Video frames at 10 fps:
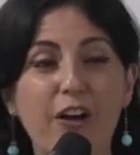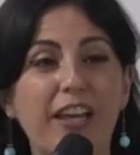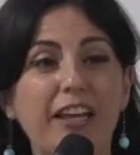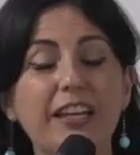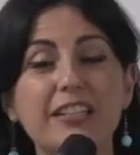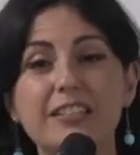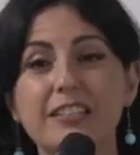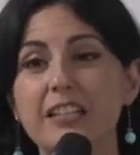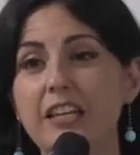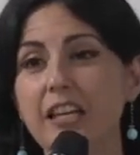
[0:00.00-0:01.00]
Okay, it's
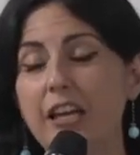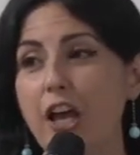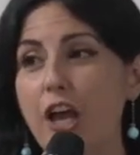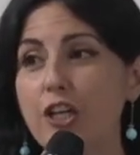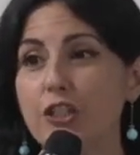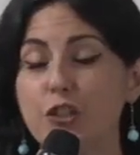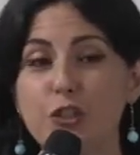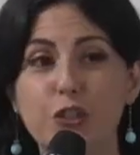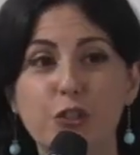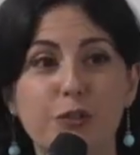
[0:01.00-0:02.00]
the
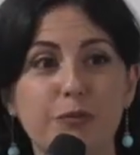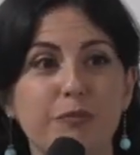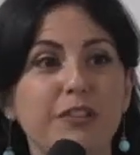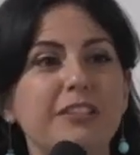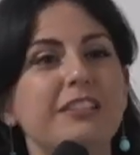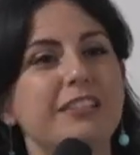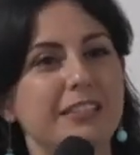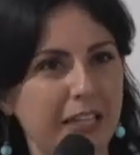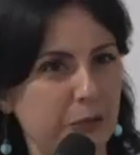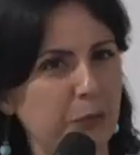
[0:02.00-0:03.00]

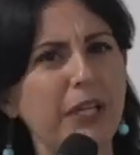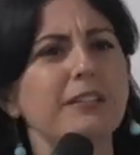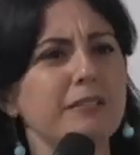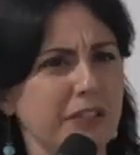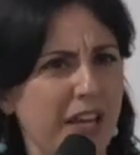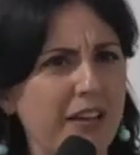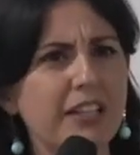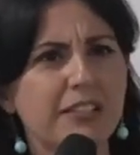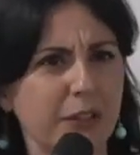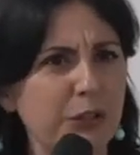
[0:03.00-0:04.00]
state we can, yeah,
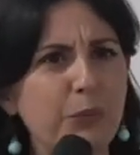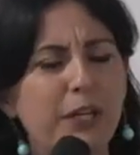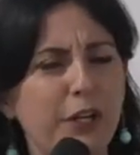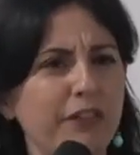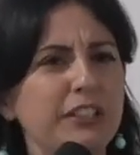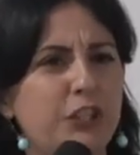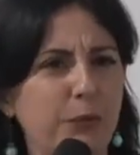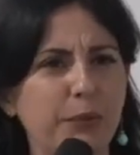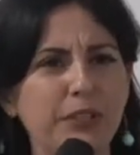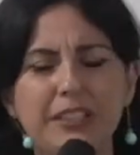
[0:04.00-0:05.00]
it's a good way of
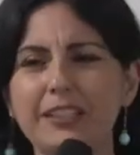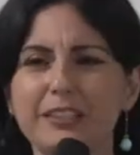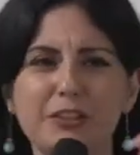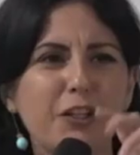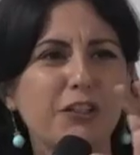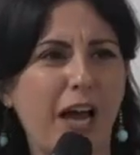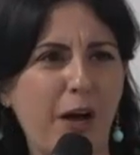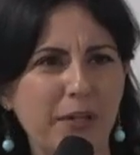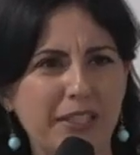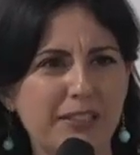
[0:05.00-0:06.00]
interpreting. It's not
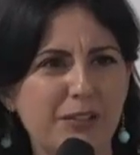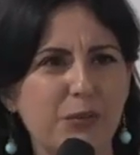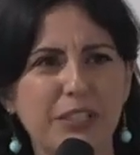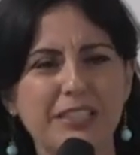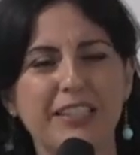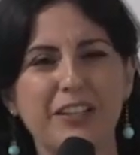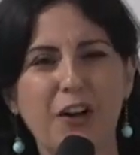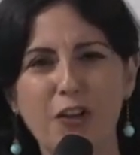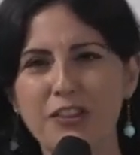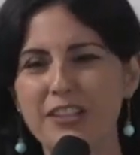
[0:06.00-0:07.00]
how it is written
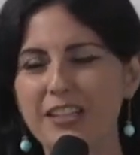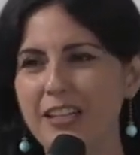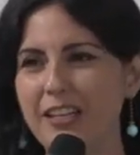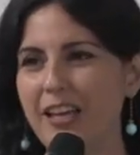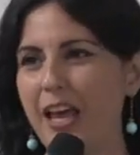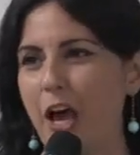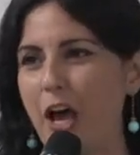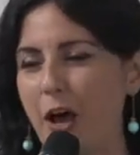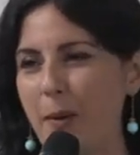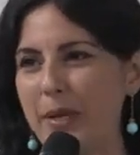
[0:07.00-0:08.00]
on the
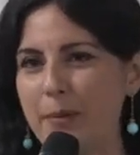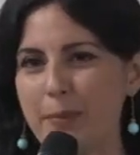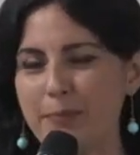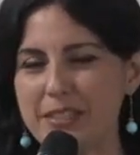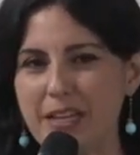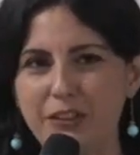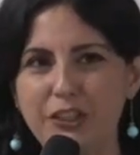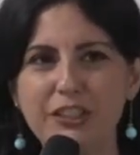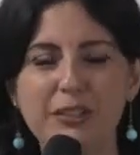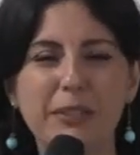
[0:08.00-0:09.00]
minimum
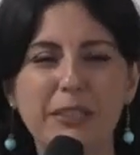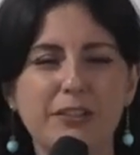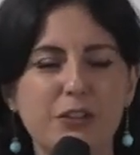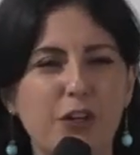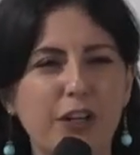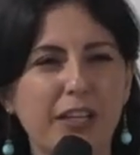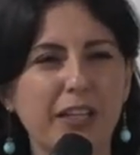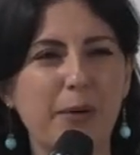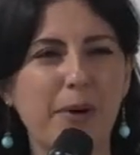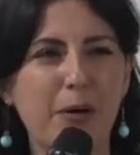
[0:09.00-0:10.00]
standards, but it's
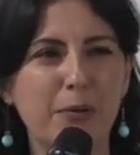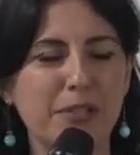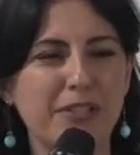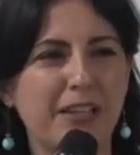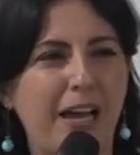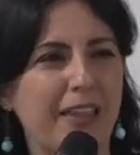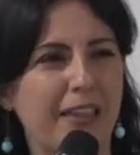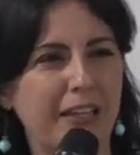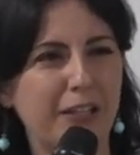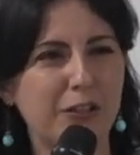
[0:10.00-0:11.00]
talking about, I
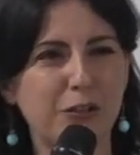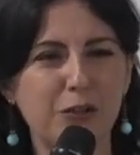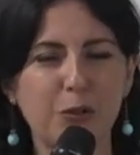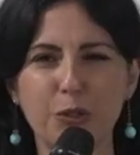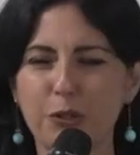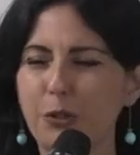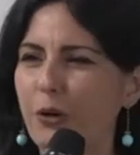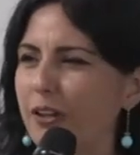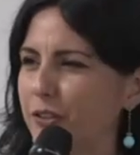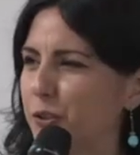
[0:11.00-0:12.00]
think,
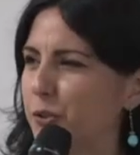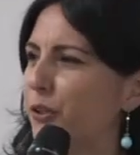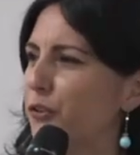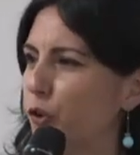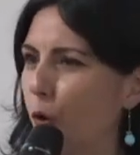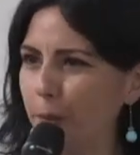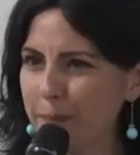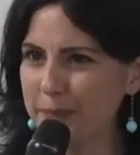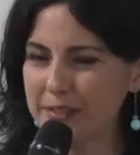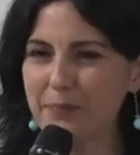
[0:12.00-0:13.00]
socio-cultural
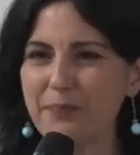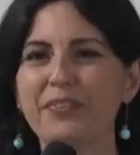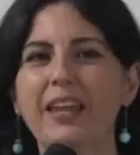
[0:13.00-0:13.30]
norms